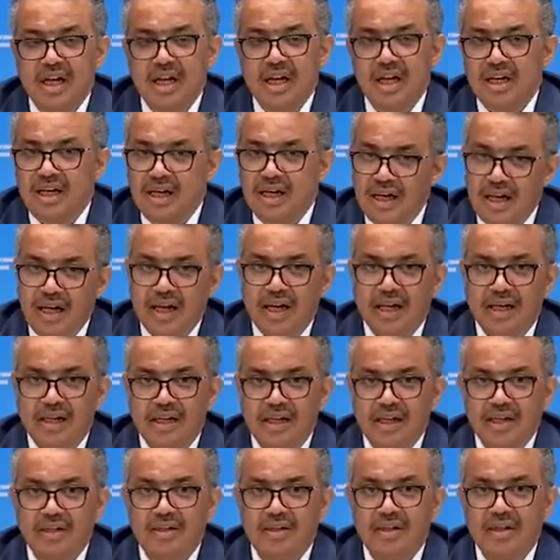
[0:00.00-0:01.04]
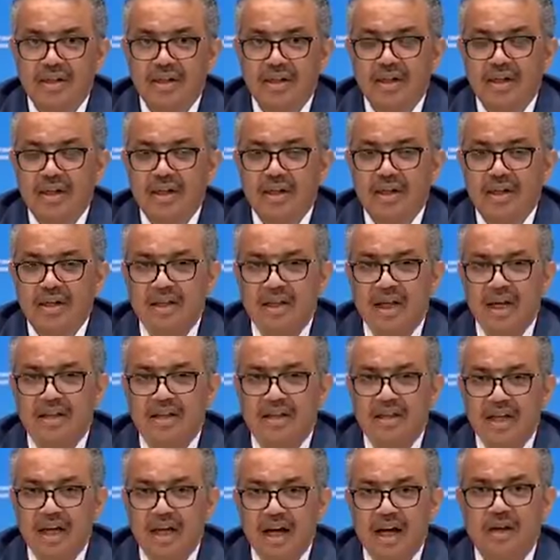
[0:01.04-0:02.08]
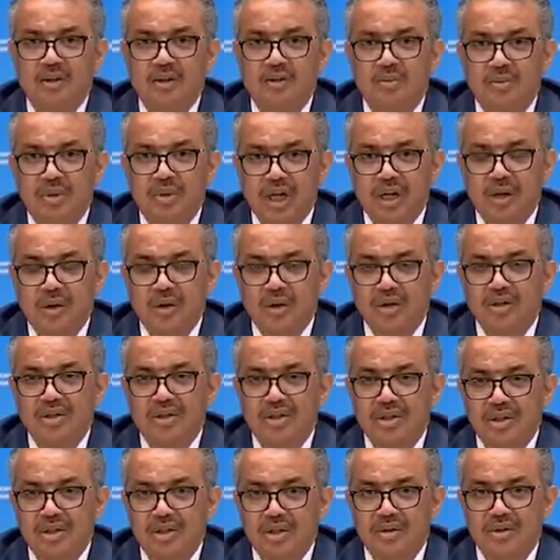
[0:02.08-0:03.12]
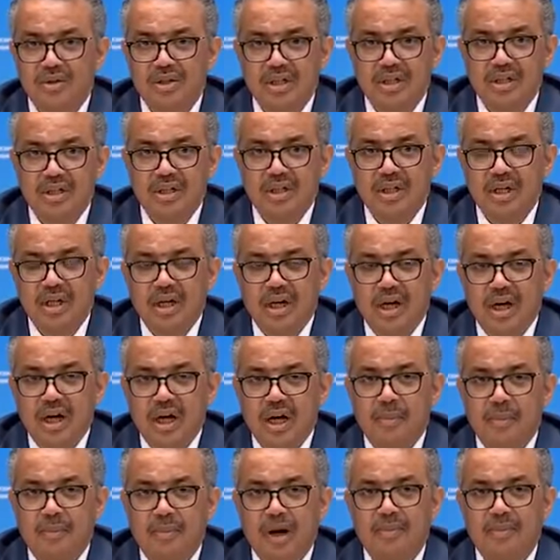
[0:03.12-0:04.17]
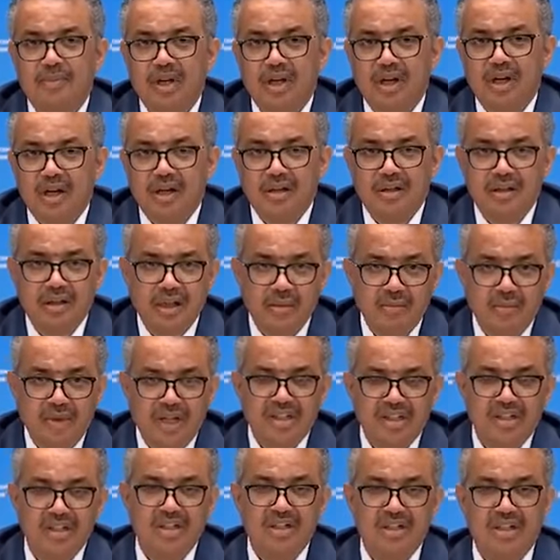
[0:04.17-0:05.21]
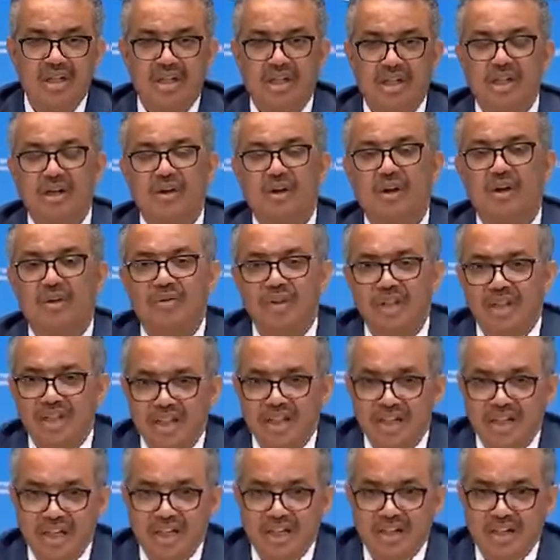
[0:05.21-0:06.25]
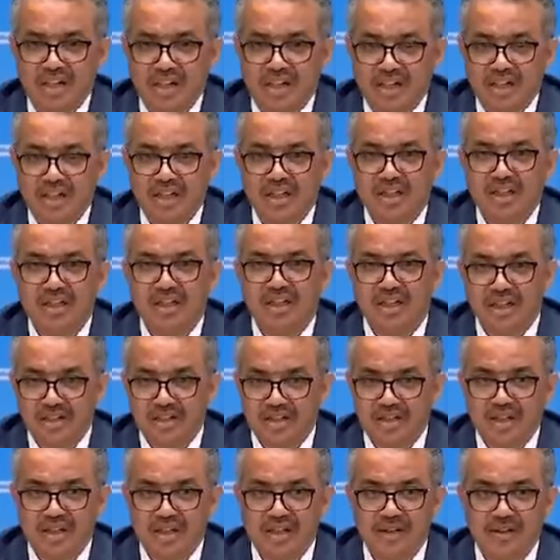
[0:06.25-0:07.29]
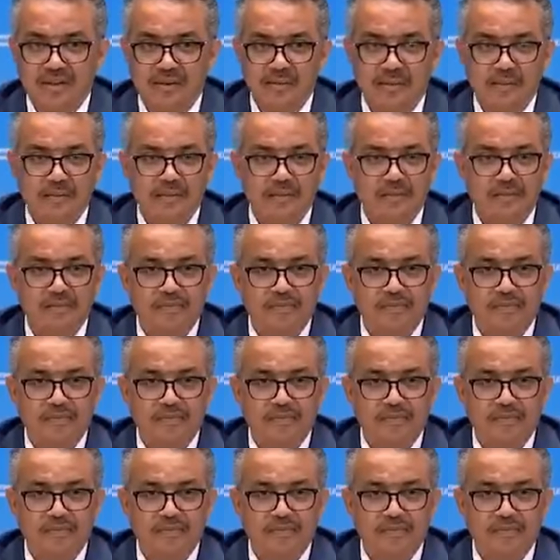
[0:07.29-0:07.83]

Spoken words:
and I agreed that the outbreak constituted a public health emergency of international concern.